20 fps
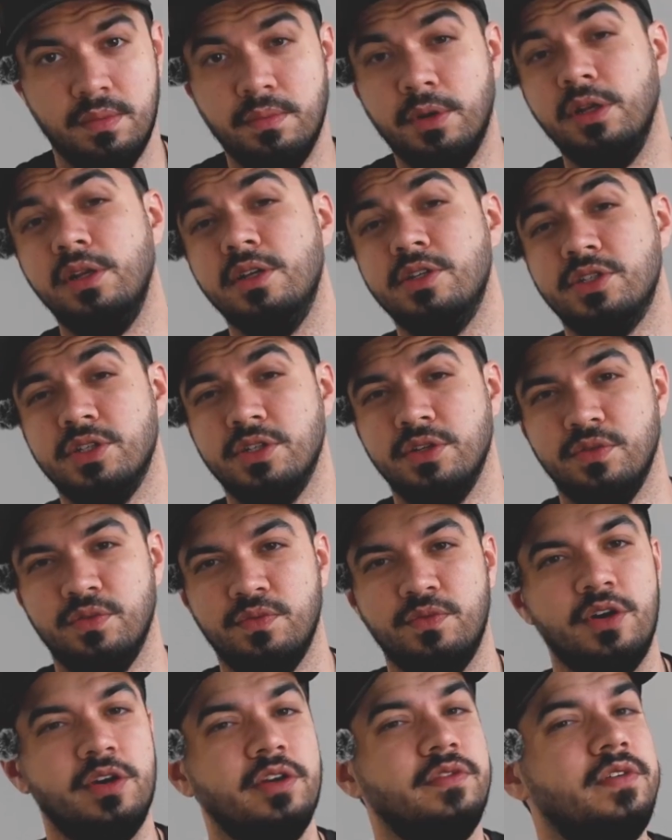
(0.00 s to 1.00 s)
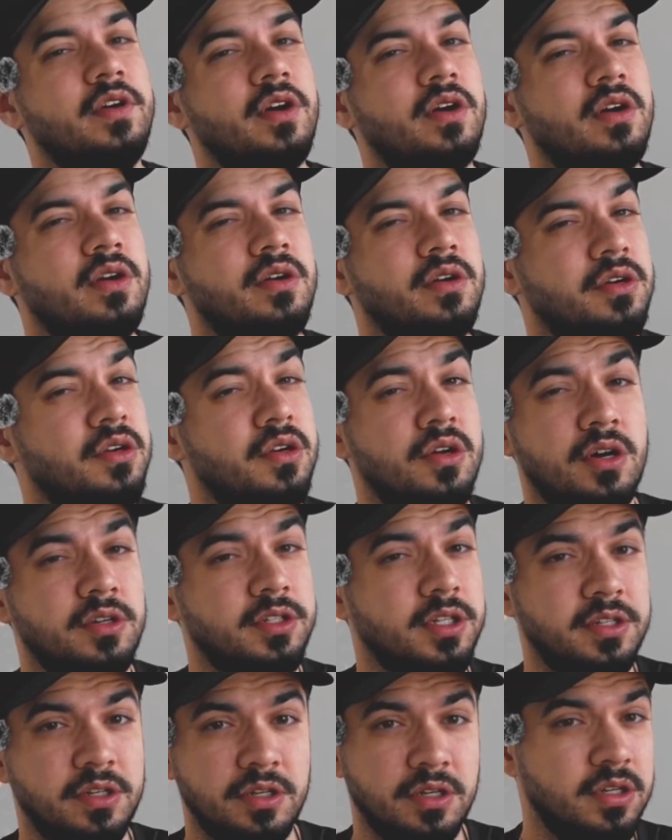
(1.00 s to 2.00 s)
But listen, what if you're not
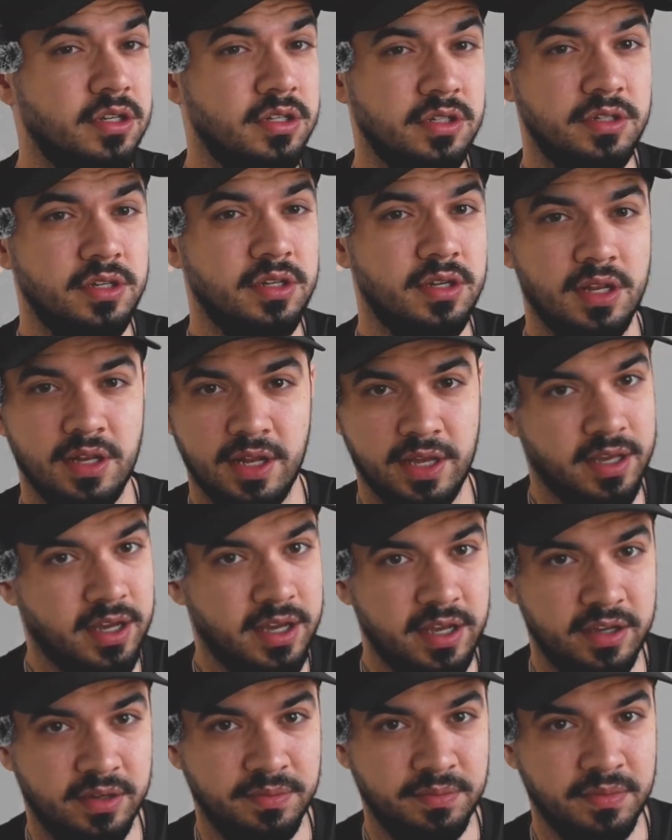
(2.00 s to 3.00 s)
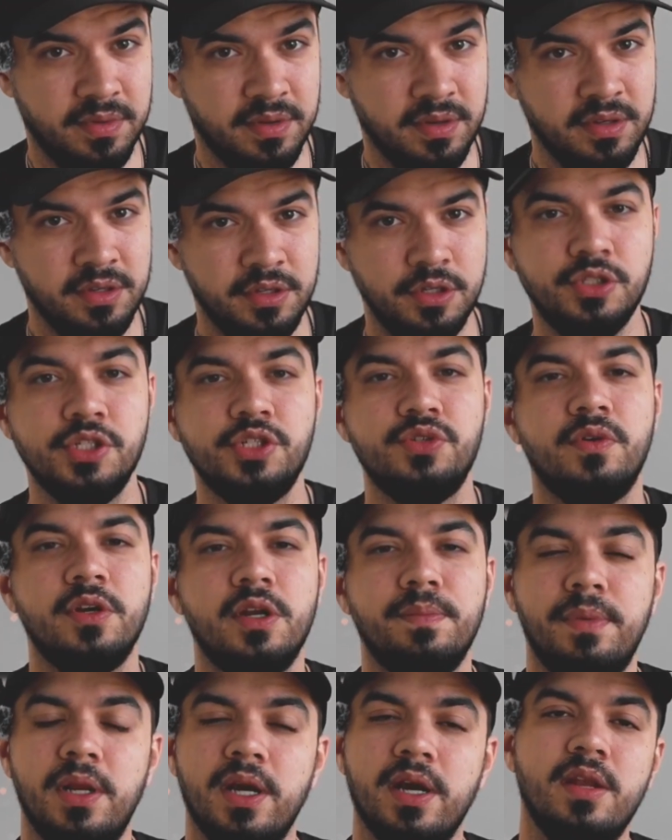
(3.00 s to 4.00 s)
a nerd like I am? You just want
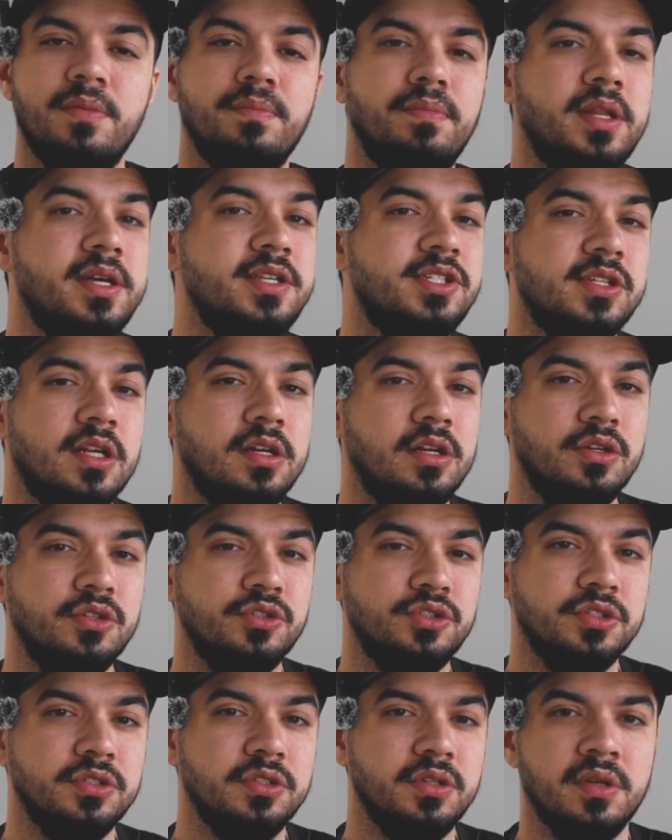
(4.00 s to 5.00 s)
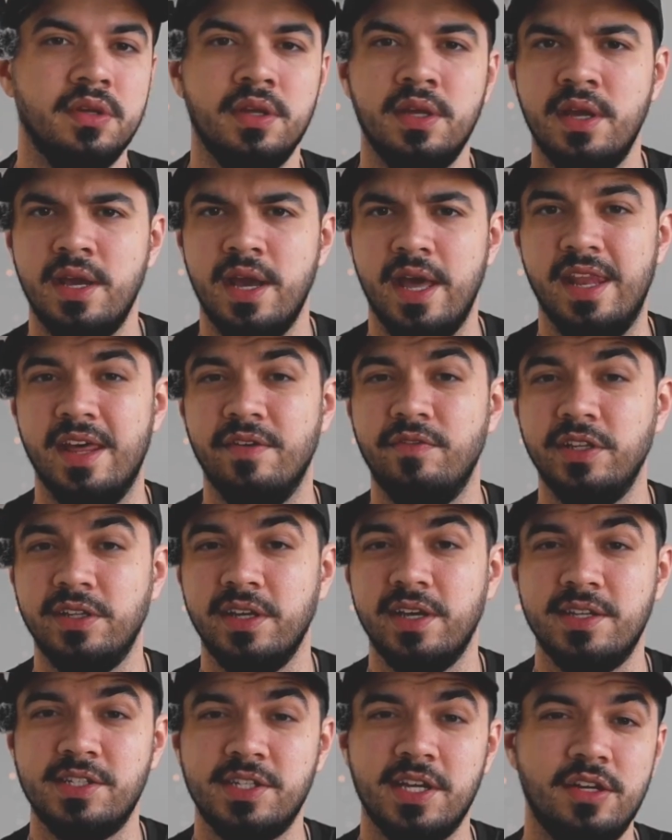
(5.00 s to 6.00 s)
a plug and play solution, and
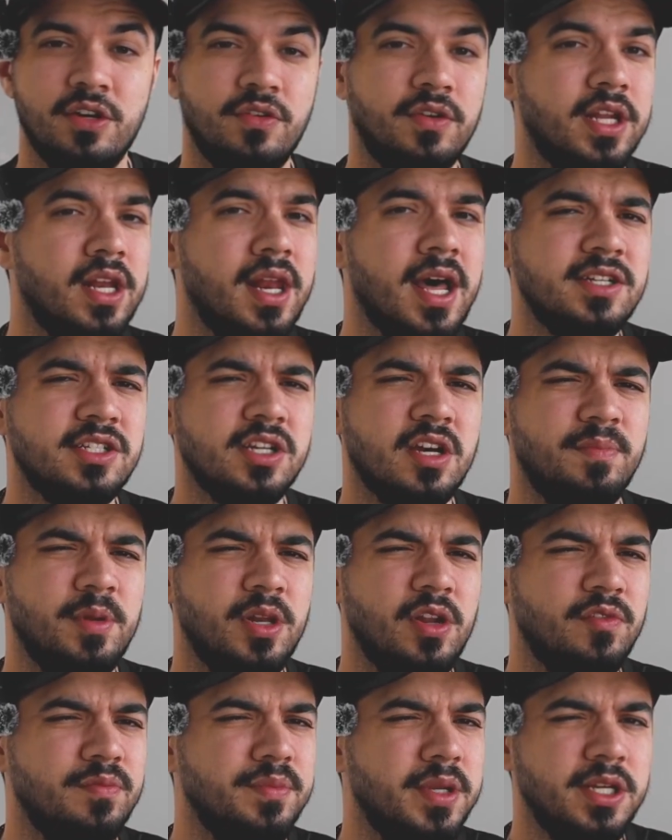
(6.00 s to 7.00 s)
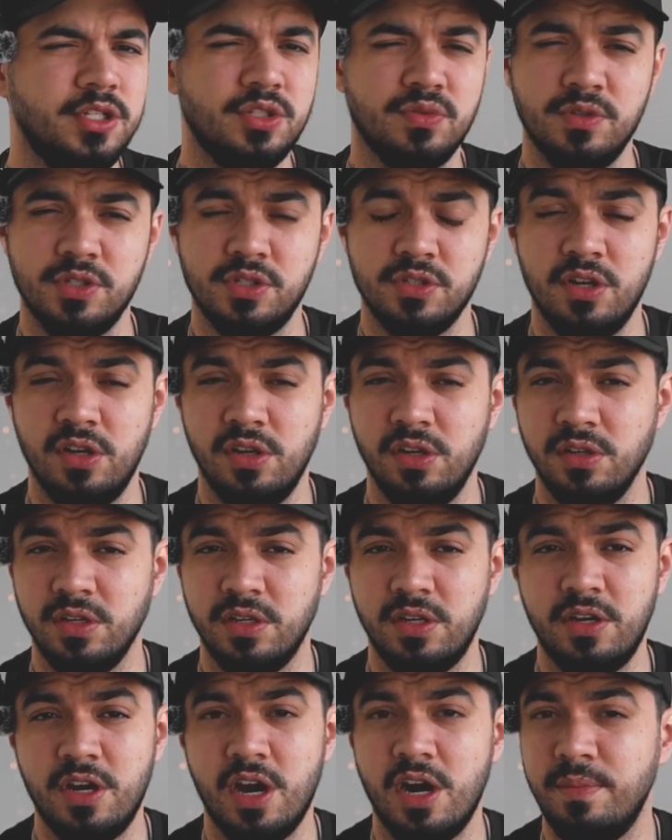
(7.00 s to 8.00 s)
everything I said over the last couple of minutes was all
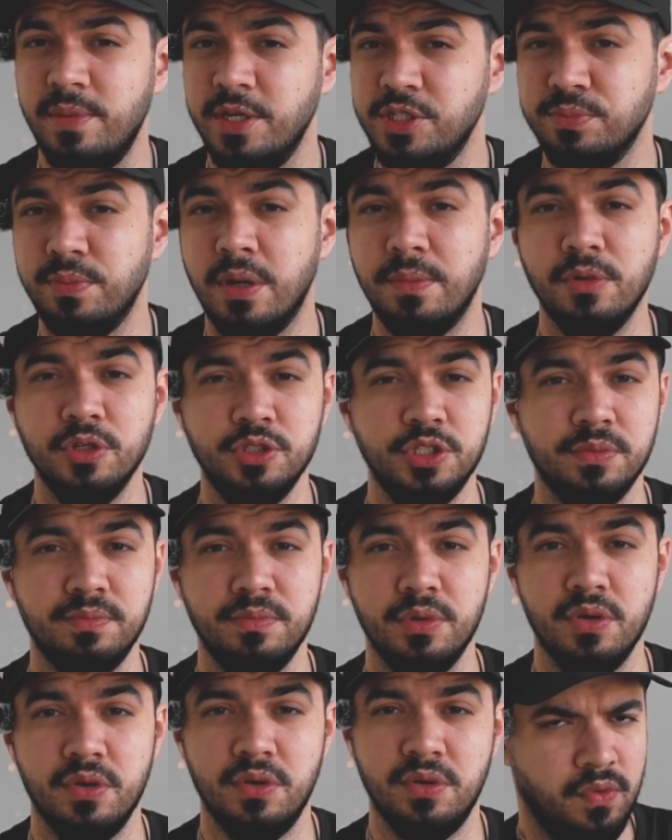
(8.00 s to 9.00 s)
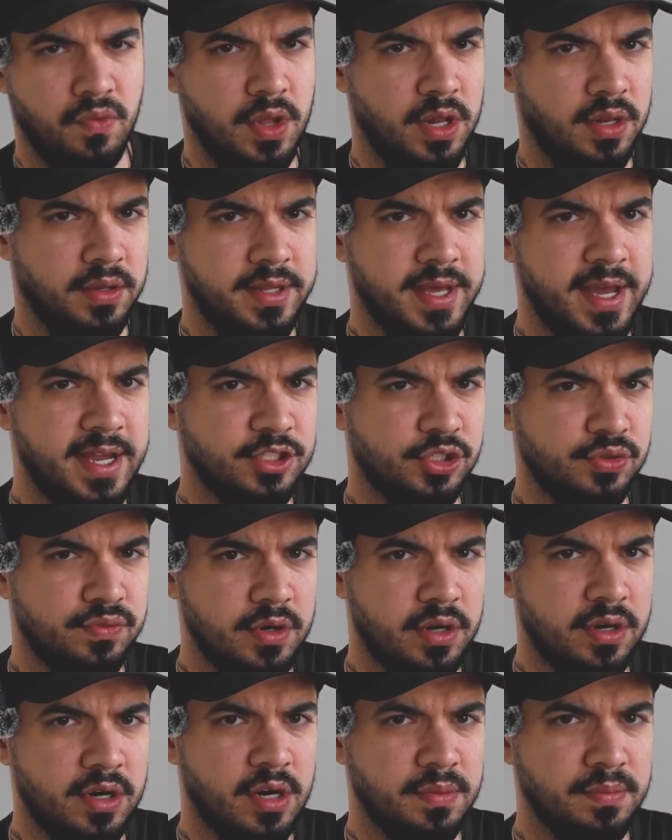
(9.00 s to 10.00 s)
garbage mumbo jumbo. Well, that's
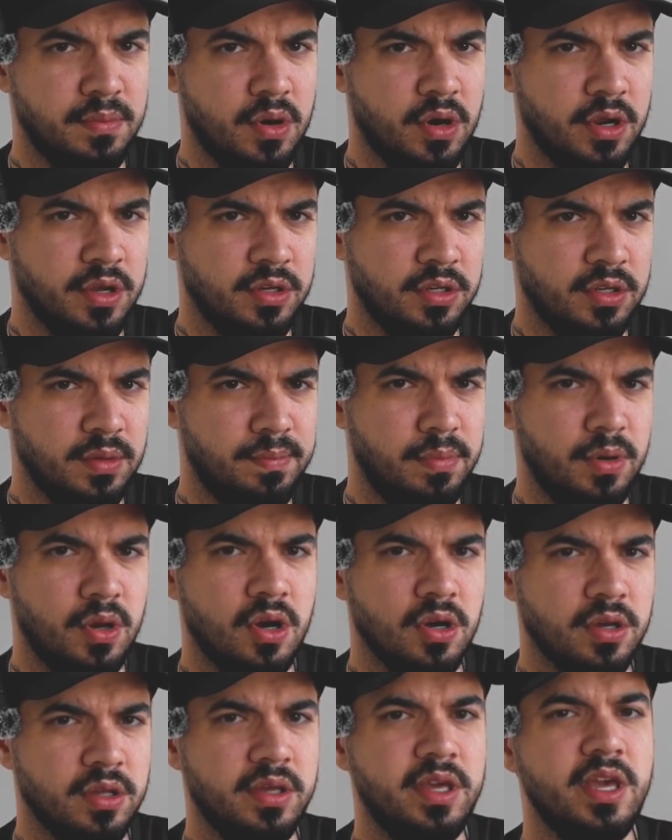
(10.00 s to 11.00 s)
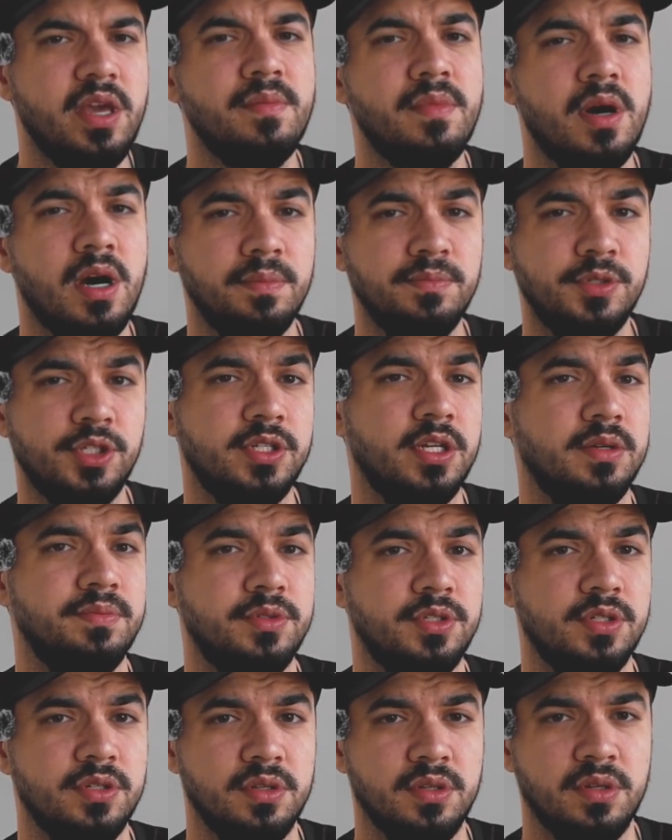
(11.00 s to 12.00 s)
where our boy on the block, GameHub,
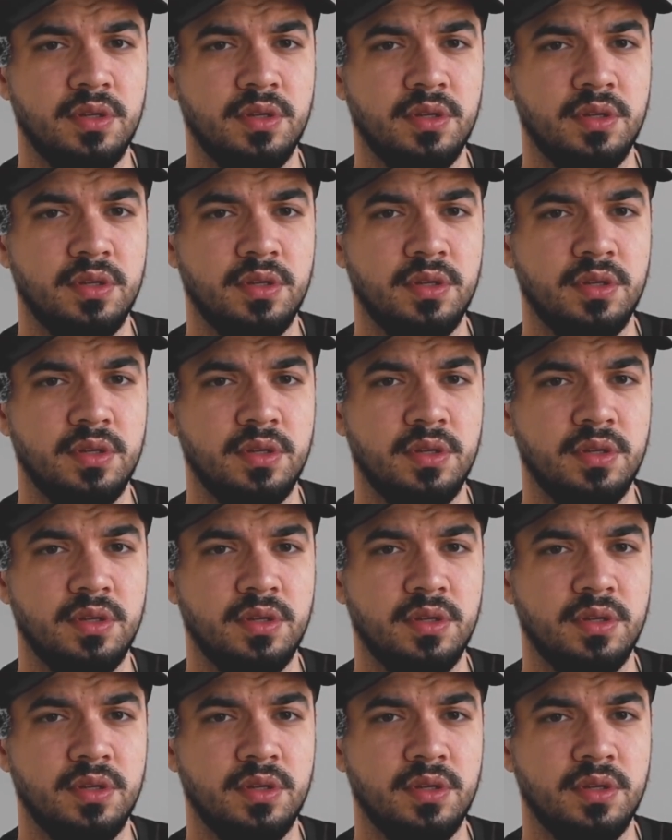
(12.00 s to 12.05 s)
steps in.